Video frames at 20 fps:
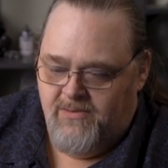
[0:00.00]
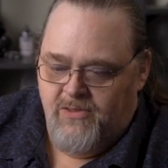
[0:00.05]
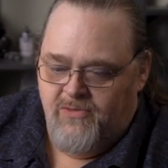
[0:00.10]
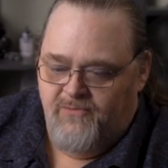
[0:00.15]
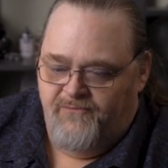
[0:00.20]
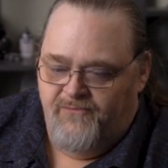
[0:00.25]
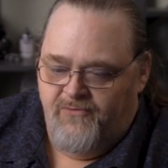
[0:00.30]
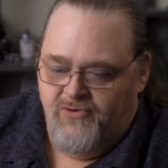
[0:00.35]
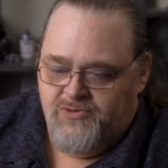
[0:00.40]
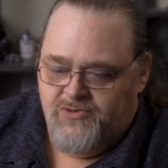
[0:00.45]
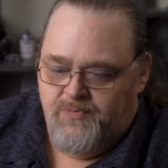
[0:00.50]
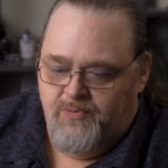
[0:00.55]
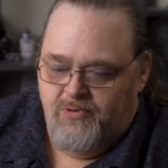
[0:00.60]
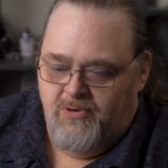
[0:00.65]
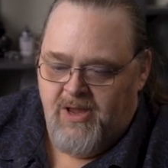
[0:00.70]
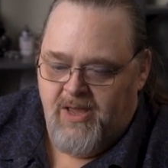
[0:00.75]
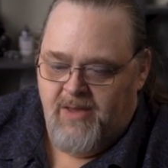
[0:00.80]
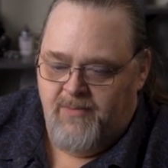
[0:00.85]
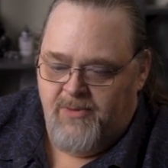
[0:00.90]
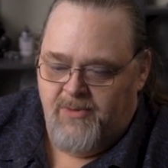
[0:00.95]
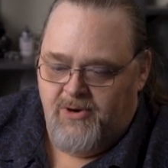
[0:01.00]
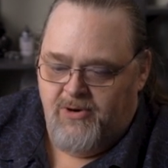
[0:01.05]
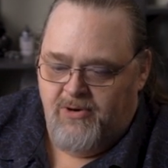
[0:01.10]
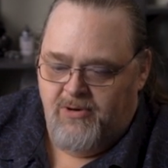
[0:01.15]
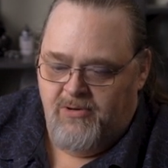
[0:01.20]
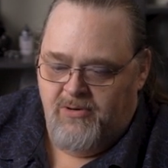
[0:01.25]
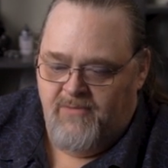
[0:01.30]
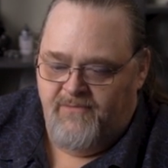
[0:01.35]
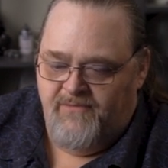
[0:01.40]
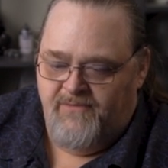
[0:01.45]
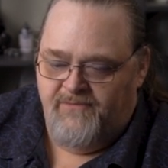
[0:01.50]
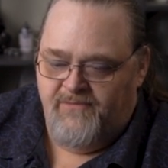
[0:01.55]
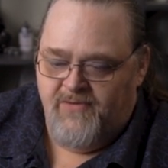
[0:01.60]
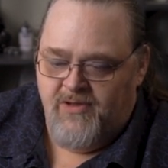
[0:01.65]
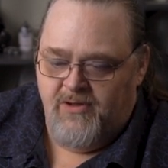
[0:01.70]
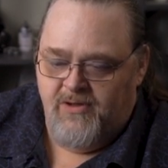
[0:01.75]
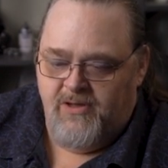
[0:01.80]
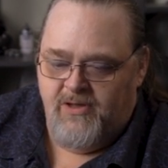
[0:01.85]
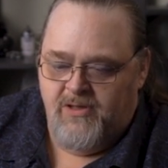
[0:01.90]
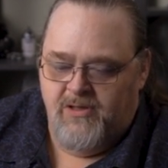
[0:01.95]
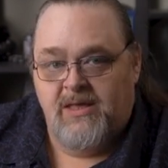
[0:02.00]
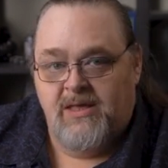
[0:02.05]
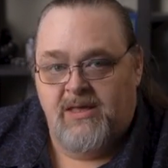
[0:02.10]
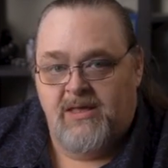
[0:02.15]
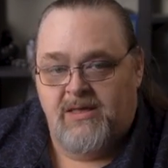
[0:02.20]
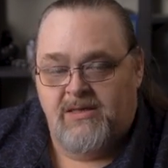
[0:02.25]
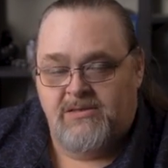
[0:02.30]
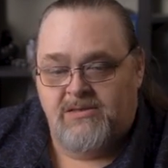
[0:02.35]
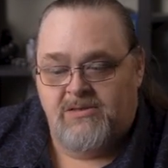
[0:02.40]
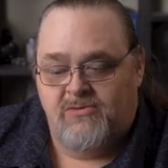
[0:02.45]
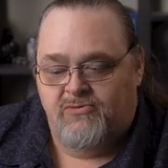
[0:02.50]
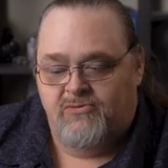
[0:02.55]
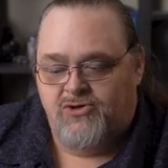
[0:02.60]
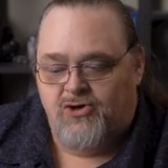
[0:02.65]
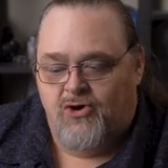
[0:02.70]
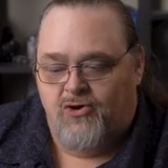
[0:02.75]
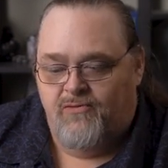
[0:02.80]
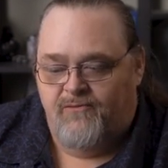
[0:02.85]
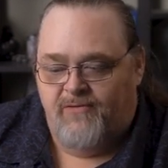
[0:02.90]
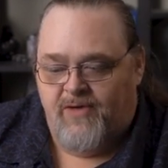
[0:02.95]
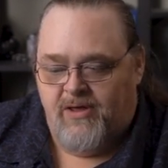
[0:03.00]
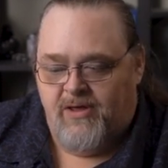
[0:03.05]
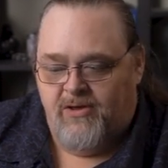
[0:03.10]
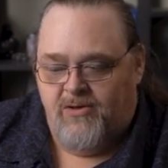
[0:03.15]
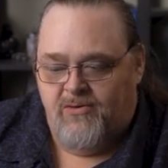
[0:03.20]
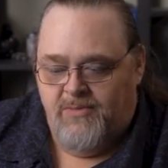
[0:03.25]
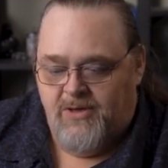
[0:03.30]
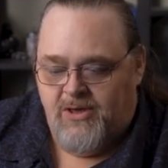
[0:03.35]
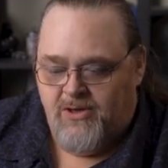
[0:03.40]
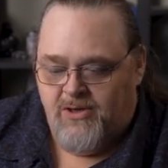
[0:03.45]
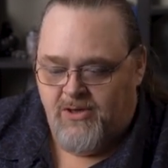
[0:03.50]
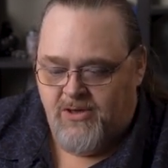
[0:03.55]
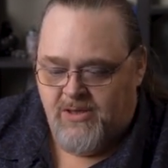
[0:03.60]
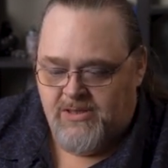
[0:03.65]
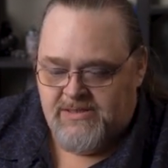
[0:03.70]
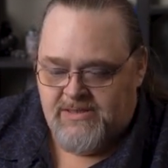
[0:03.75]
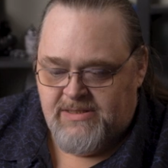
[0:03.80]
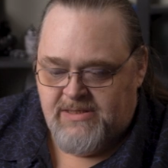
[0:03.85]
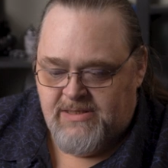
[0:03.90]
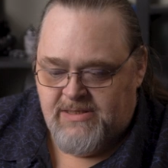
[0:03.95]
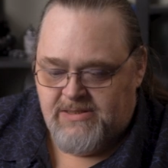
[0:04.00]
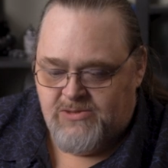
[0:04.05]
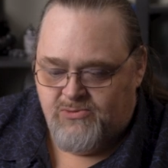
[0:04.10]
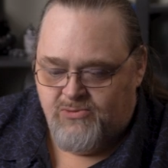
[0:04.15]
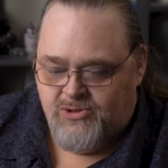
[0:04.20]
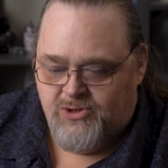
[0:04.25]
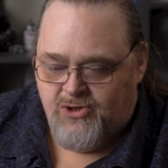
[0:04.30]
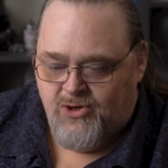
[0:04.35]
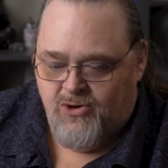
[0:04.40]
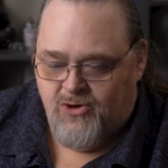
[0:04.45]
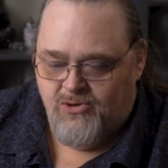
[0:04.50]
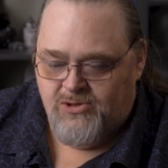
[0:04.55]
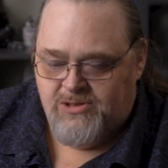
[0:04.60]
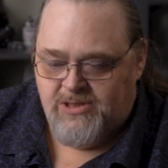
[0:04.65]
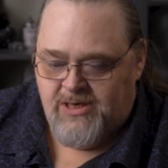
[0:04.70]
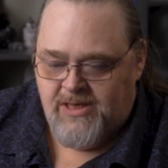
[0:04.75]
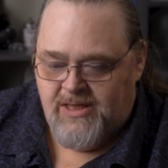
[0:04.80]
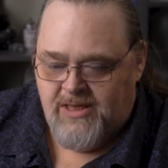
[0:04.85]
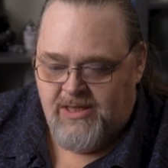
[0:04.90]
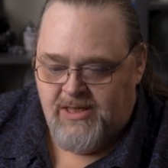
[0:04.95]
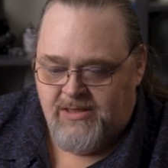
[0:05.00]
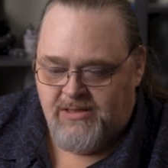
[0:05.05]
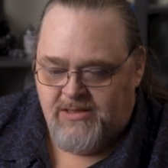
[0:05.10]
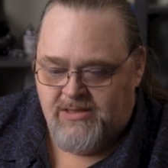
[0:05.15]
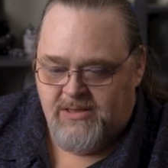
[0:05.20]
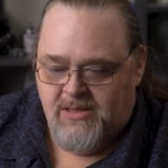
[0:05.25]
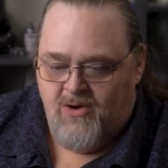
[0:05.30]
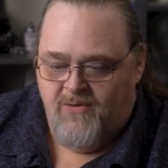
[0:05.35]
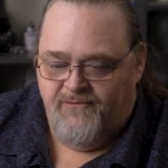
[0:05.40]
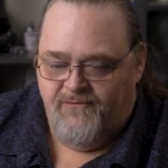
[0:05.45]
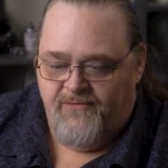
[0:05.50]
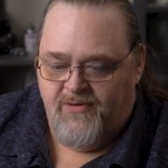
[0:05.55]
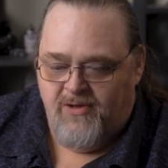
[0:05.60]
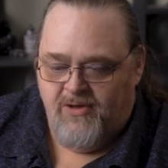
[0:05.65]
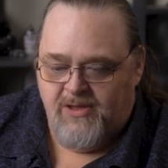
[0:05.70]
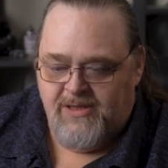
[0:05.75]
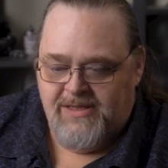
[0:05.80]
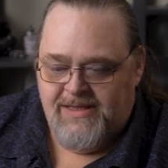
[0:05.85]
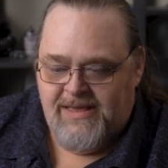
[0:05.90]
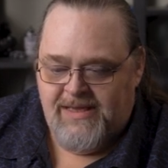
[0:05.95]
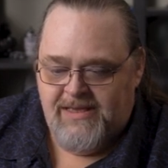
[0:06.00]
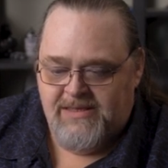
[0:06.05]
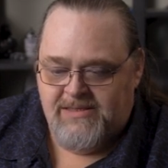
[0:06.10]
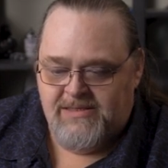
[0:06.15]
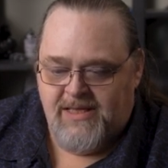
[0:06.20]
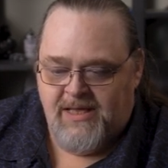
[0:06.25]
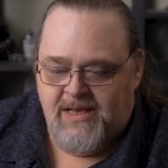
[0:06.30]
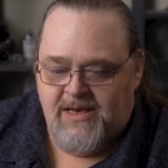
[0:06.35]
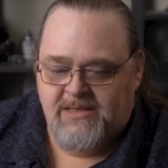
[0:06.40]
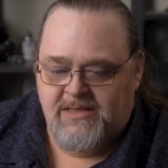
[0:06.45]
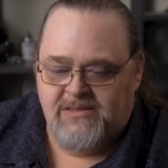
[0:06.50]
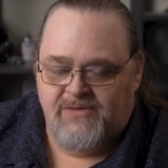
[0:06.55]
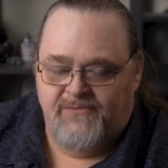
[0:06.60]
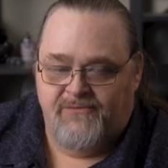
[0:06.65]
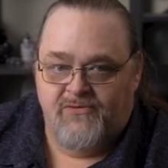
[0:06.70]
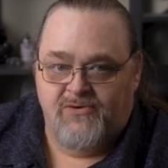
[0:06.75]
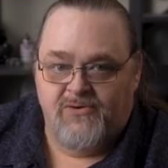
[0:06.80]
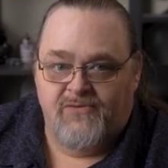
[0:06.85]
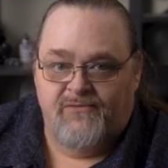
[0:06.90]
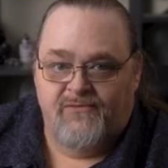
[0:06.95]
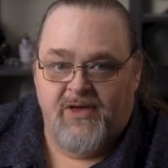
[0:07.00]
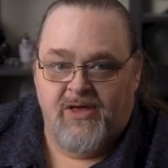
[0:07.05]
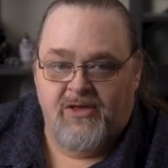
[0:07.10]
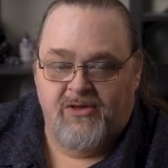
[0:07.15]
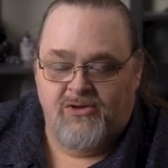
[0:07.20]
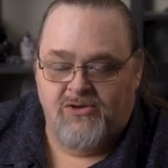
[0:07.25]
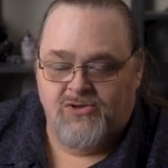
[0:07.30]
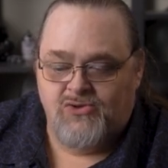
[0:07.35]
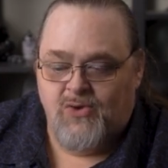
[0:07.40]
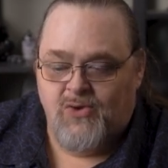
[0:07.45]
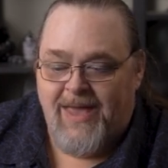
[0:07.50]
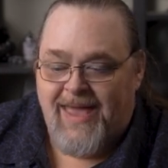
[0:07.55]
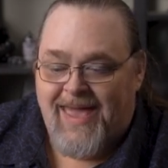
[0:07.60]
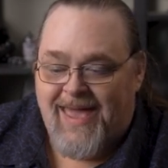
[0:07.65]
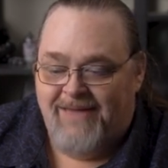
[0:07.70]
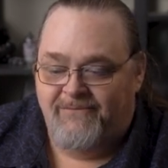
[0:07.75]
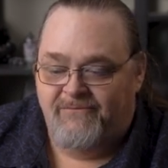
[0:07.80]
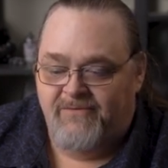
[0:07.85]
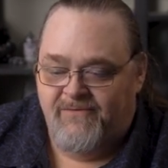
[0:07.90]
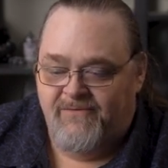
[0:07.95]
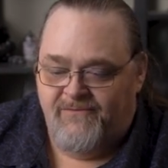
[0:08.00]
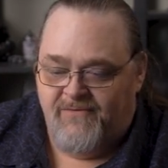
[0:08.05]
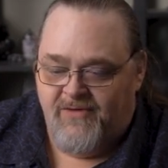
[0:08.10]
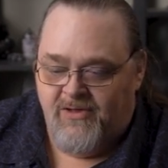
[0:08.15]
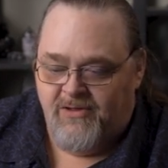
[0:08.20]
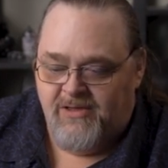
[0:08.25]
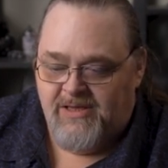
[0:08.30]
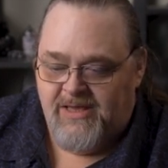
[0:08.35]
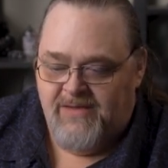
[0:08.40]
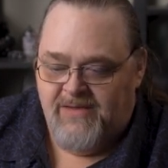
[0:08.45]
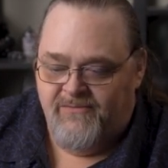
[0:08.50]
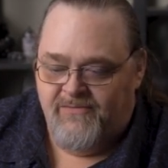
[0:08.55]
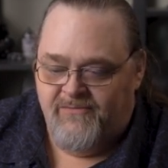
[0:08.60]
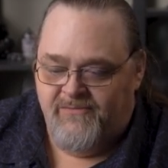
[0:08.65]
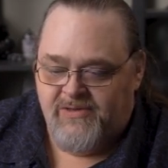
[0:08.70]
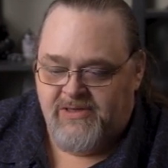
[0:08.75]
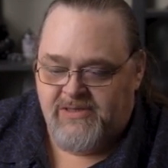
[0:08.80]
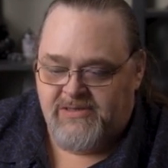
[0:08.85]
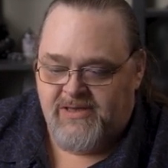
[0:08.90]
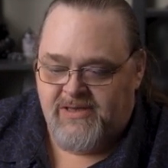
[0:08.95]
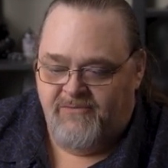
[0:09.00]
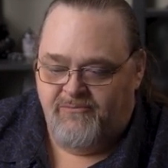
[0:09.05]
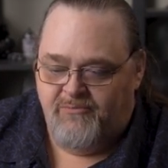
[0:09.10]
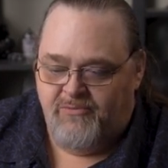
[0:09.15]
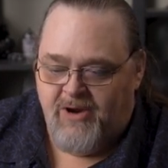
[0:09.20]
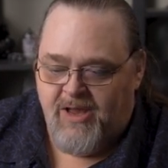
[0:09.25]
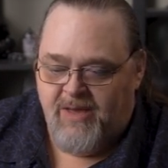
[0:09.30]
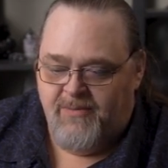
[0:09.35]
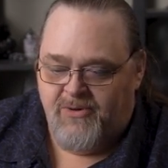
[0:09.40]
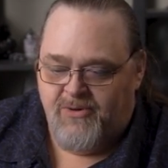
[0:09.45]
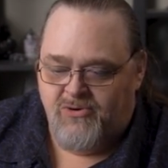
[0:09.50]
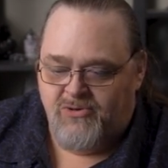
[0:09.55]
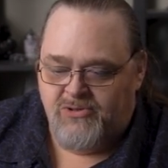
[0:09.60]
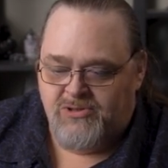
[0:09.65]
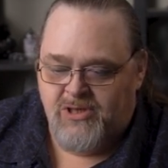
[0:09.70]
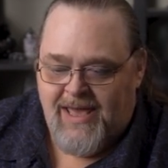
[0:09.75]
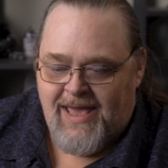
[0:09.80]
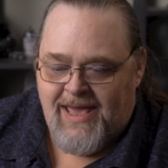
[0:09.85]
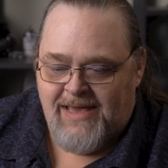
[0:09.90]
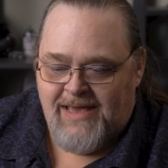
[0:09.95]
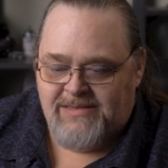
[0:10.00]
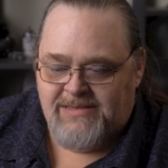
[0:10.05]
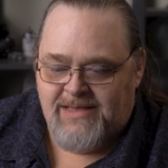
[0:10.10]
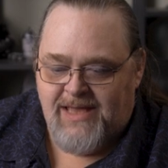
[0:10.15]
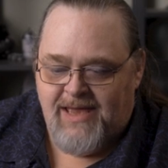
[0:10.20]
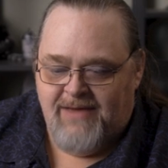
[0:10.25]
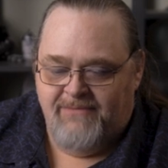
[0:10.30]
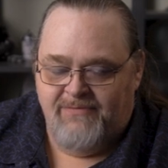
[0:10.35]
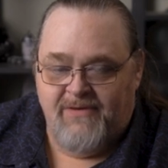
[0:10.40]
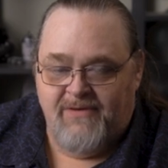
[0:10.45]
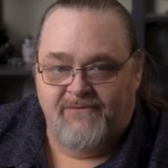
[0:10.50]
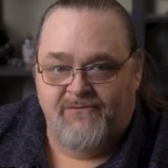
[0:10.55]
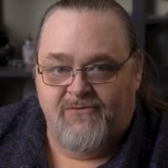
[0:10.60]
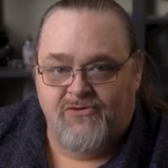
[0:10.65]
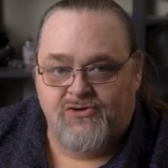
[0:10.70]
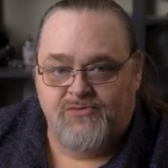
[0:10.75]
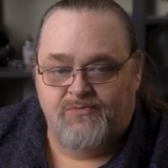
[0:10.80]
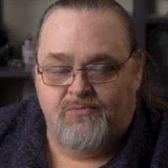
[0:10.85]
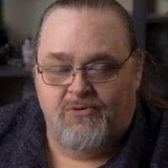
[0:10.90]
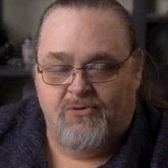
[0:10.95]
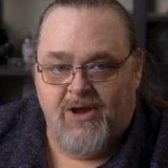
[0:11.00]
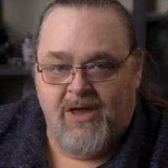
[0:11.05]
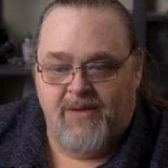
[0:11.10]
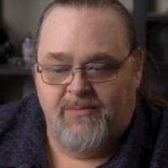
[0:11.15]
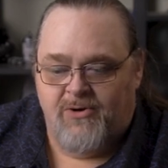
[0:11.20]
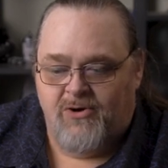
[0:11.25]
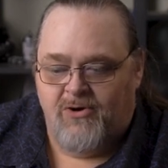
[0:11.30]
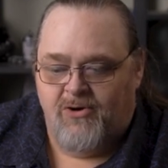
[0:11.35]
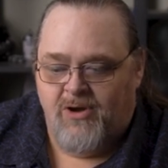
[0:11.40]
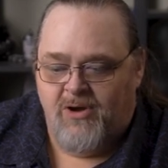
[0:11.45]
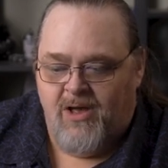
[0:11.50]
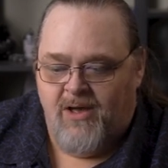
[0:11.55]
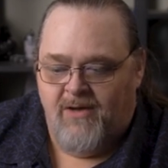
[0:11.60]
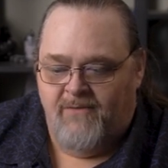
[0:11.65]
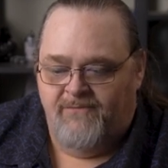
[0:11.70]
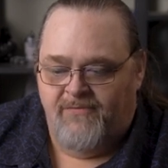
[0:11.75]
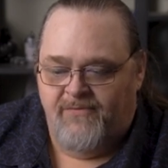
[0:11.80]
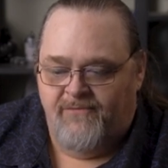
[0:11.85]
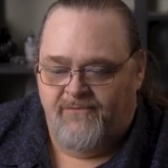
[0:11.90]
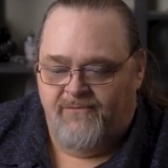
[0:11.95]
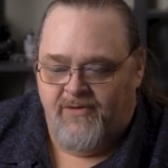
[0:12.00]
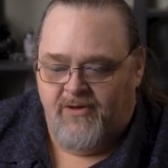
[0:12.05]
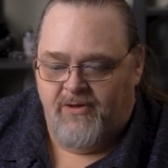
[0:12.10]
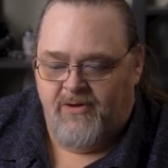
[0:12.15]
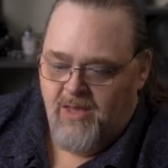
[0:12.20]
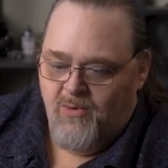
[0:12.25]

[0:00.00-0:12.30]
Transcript: The first parameter of a func is the return value. Because this returns an int, our func needs that as the first value. So every func, even if it doesn't have parameters, has to have that first parameter of the func.